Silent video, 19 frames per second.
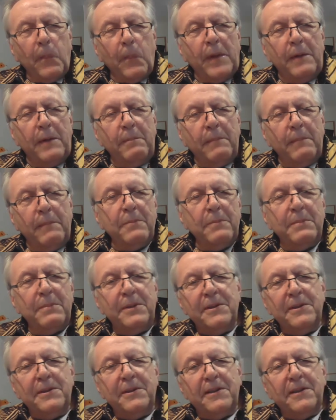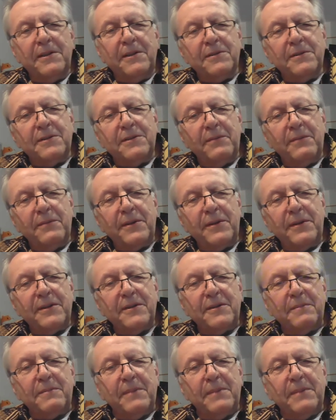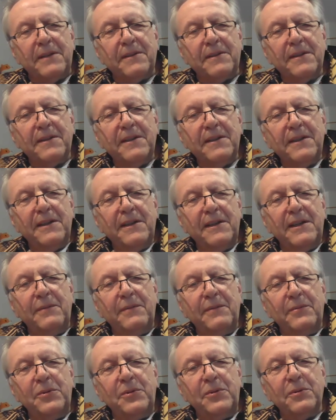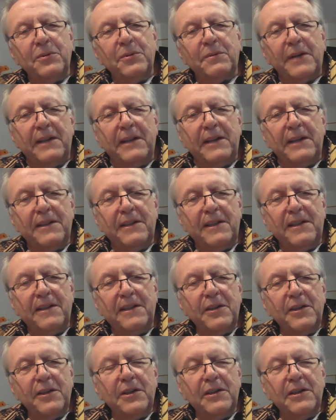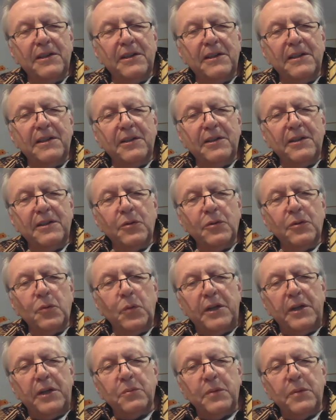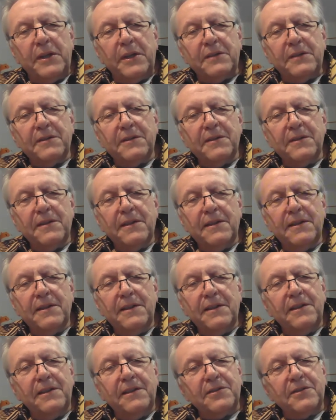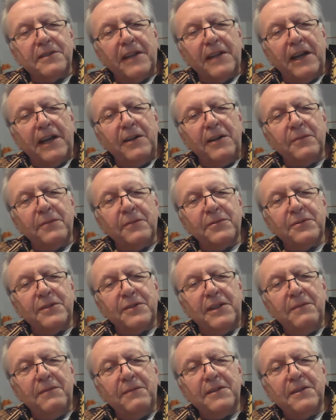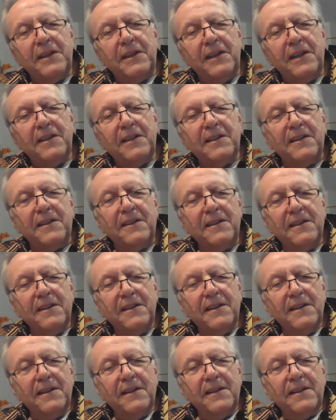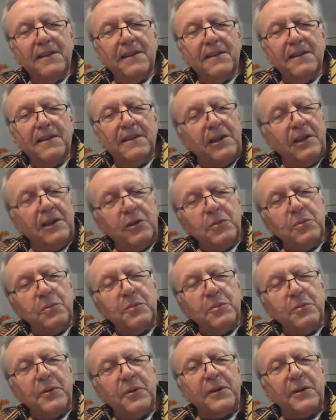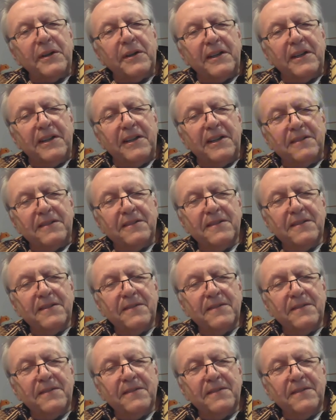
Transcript: In my opinion, it is difficult, but if you're writing a weird Western in a style of Stephen King, then it would work, I guess.